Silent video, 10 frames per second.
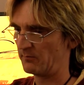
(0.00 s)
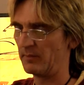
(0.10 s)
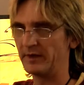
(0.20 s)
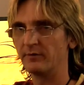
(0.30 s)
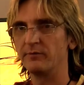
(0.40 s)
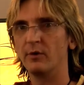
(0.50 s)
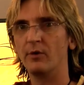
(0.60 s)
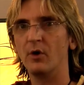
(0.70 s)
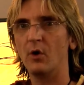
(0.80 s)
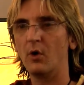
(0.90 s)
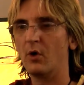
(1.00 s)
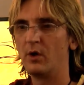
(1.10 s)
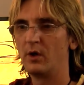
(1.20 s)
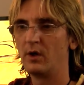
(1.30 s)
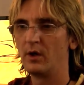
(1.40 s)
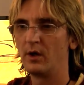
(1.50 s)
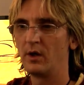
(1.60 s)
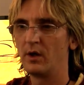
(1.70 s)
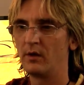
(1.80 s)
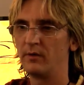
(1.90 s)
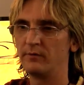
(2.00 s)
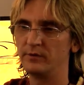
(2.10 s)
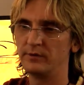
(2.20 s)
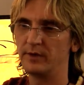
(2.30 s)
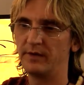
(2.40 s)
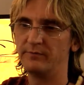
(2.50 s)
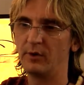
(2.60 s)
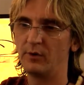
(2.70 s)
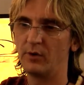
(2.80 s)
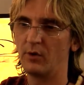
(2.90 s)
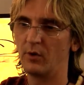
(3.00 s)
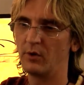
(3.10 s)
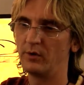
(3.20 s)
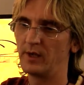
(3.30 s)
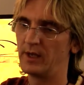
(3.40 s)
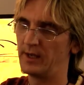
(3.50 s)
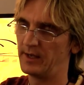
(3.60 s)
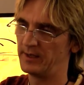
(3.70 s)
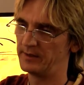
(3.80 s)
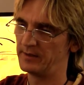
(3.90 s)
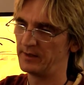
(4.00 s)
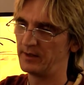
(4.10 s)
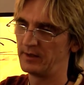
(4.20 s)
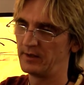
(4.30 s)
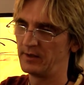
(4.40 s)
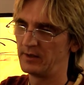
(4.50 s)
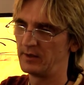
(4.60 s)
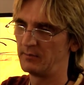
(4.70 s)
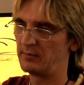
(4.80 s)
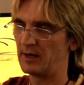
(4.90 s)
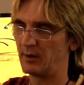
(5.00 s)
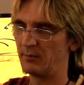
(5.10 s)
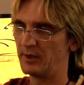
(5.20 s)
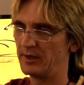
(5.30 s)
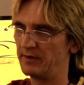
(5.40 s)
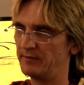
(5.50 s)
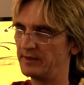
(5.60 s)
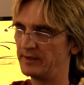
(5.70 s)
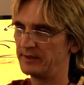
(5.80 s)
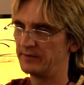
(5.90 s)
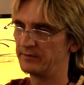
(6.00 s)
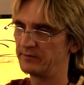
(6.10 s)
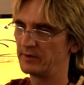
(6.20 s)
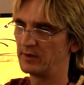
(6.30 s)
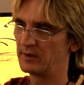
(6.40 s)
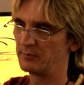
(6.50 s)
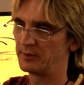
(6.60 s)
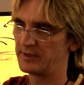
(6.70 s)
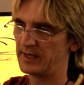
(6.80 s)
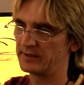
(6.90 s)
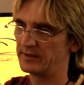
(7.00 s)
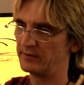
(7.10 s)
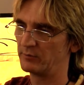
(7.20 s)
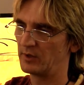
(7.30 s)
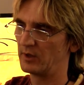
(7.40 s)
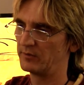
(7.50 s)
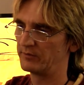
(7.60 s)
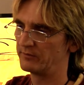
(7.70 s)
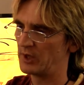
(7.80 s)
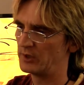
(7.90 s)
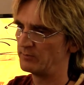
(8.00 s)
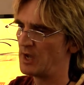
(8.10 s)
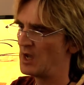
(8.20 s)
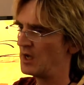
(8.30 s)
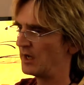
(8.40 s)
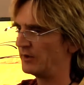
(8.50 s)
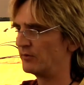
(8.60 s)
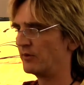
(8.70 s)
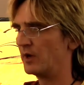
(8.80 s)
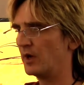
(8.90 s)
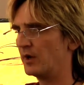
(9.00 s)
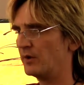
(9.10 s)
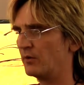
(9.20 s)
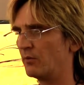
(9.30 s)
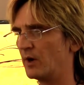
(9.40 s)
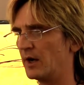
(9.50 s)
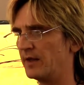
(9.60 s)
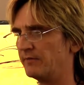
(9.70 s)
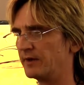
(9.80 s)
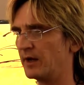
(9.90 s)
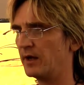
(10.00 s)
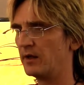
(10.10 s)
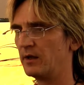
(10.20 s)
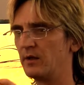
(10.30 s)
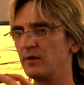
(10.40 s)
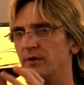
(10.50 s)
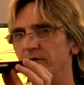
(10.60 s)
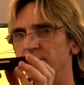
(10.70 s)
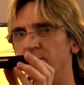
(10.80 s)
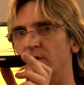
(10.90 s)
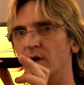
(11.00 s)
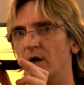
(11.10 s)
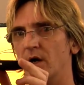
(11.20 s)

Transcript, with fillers: microphone hole, your headphone hole, and power button and everything is protected, as well as the volume. I don't know why they've got the two